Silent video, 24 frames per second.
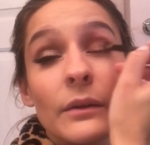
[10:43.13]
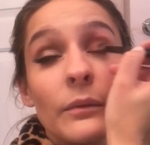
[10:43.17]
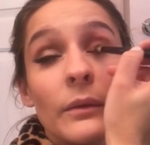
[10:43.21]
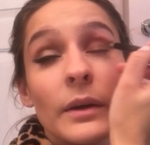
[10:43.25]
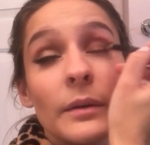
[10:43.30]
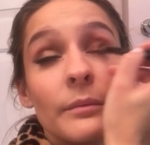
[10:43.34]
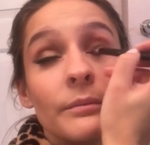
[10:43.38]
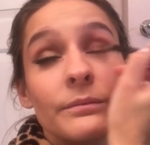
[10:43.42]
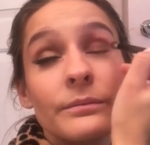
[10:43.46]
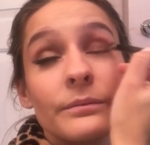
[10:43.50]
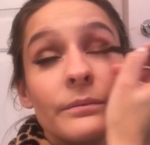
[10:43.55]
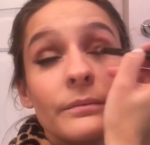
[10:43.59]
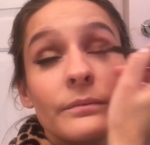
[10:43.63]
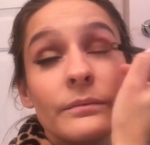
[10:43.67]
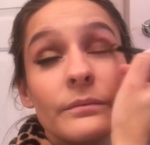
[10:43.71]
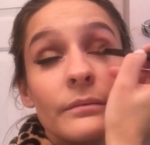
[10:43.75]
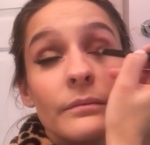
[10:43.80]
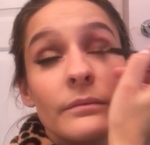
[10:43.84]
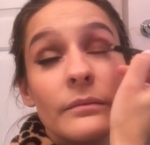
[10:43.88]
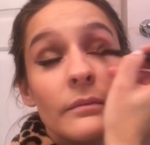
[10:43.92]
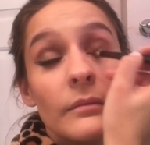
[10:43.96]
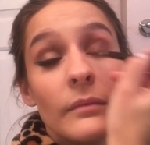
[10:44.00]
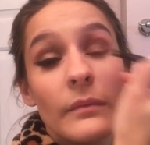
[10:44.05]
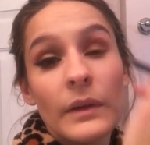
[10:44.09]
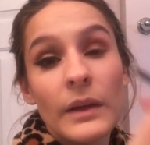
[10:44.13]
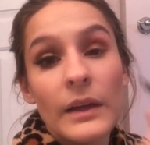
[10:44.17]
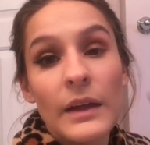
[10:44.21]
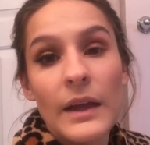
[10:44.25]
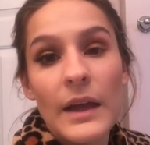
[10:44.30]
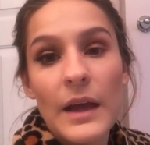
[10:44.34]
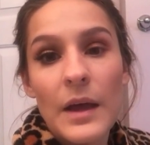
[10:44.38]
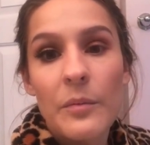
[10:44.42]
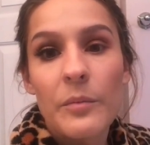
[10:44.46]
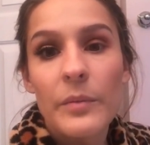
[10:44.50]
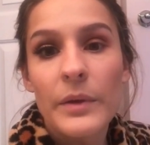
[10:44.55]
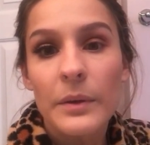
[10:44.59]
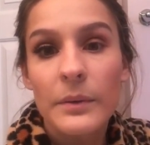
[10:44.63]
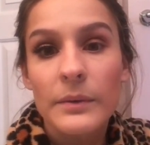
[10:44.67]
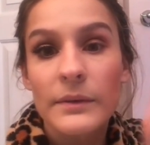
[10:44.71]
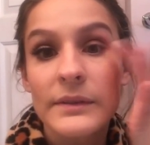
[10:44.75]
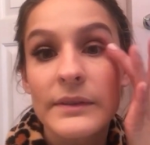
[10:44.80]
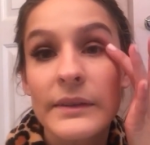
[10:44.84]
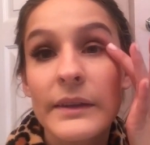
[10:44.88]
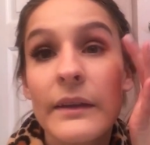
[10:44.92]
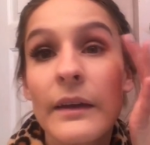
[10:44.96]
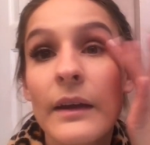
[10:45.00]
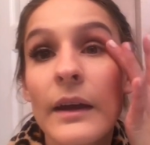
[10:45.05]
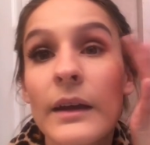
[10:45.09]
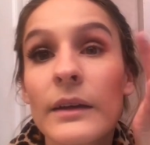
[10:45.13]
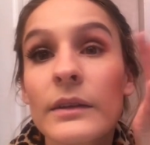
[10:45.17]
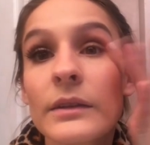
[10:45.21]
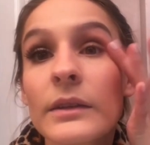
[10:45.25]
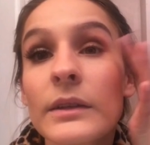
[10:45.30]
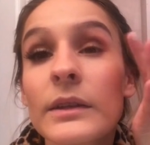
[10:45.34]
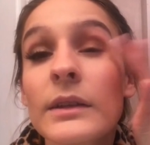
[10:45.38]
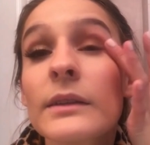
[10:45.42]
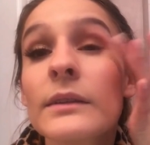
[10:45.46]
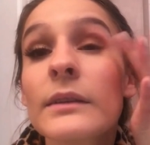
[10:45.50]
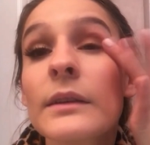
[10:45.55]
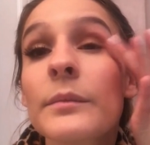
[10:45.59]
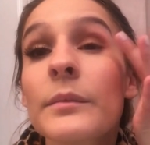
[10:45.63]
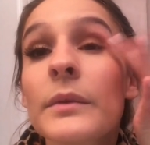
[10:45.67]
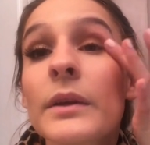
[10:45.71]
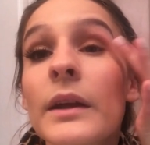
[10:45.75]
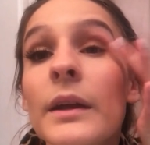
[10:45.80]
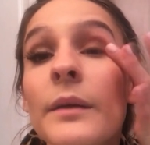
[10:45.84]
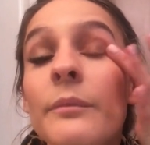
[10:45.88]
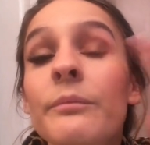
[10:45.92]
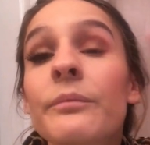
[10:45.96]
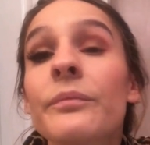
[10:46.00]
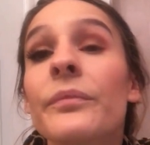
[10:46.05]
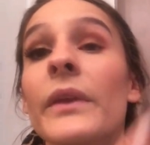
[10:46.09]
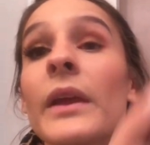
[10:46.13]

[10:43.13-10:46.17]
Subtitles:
I want people to see that I actually did something today.